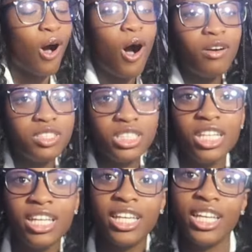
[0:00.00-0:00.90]
Off
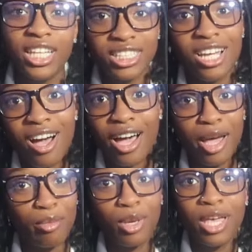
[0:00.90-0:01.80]
Shein. get it in
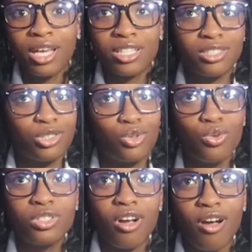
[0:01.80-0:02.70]
time because
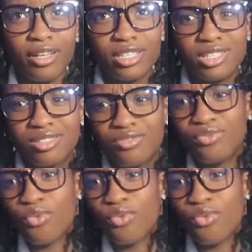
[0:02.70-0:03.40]
school start August